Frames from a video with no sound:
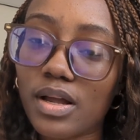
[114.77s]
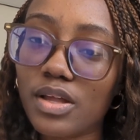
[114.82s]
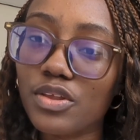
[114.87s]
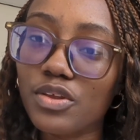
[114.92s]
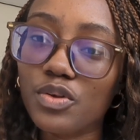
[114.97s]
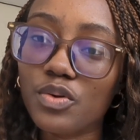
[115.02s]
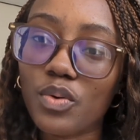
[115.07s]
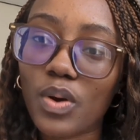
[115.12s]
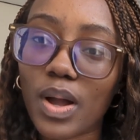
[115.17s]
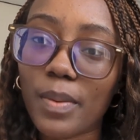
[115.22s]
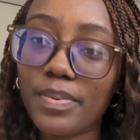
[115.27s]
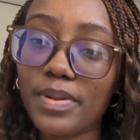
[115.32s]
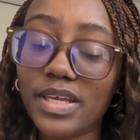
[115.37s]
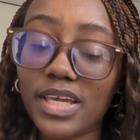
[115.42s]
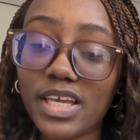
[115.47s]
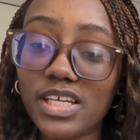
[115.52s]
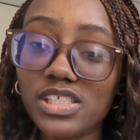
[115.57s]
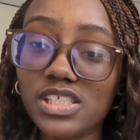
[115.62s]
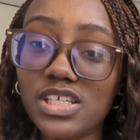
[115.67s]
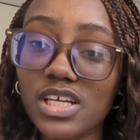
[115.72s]

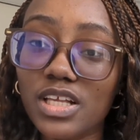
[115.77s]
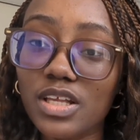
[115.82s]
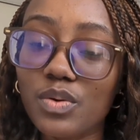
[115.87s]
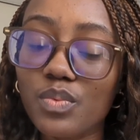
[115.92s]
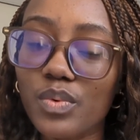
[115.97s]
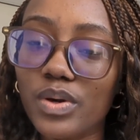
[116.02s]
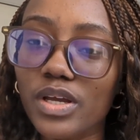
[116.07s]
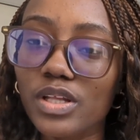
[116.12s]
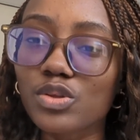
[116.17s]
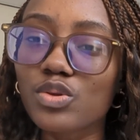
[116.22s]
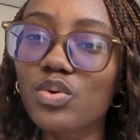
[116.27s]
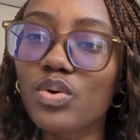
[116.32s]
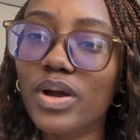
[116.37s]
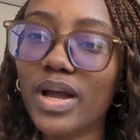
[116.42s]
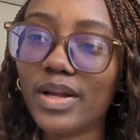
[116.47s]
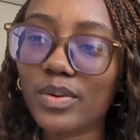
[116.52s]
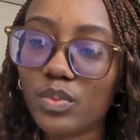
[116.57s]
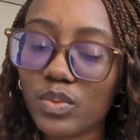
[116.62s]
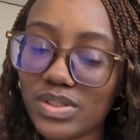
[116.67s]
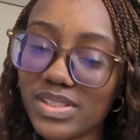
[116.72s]
application anywhere, look
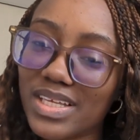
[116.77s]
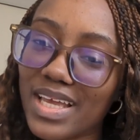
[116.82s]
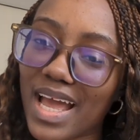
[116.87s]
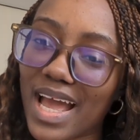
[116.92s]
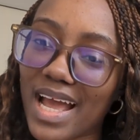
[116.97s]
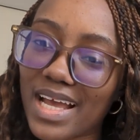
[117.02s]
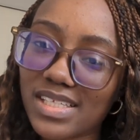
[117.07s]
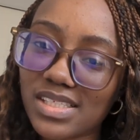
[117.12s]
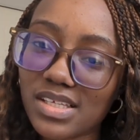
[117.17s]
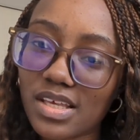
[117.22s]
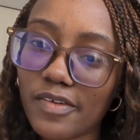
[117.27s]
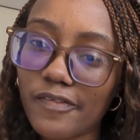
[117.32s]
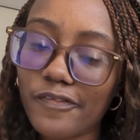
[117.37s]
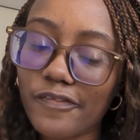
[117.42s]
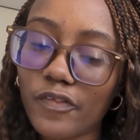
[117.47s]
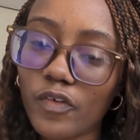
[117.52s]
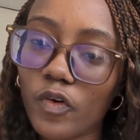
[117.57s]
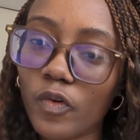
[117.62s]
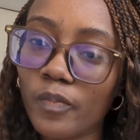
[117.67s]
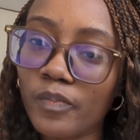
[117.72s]
at what they're asking
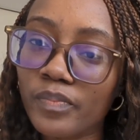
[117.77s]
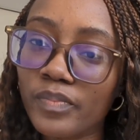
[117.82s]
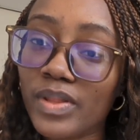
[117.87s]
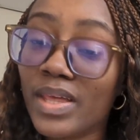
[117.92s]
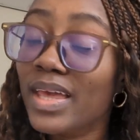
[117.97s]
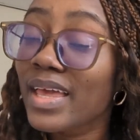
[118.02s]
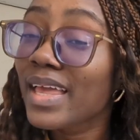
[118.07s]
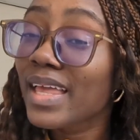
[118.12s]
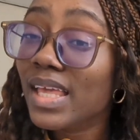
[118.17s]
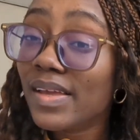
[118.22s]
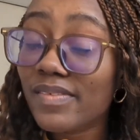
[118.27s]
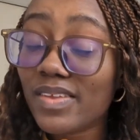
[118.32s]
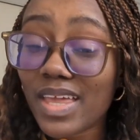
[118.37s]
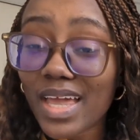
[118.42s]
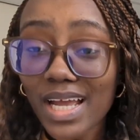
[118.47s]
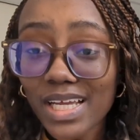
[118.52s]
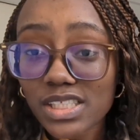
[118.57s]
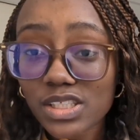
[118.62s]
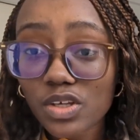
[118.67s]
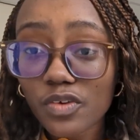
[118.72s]
for. If they
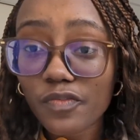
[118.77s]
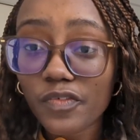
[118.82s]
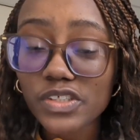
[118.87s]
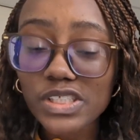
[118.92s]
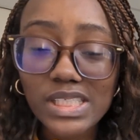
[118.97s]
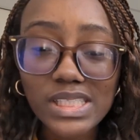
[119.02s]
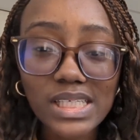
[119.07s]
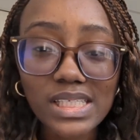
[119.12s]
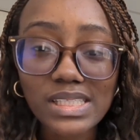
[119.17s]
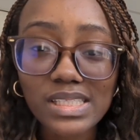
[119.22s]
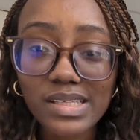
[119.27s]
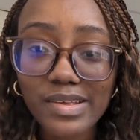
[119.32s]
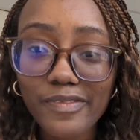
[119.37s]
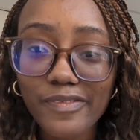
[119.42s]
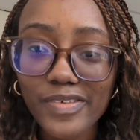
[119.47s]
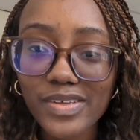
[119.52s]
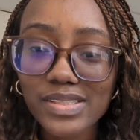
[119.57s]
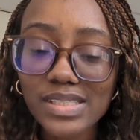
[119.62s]
ask you for just a CV,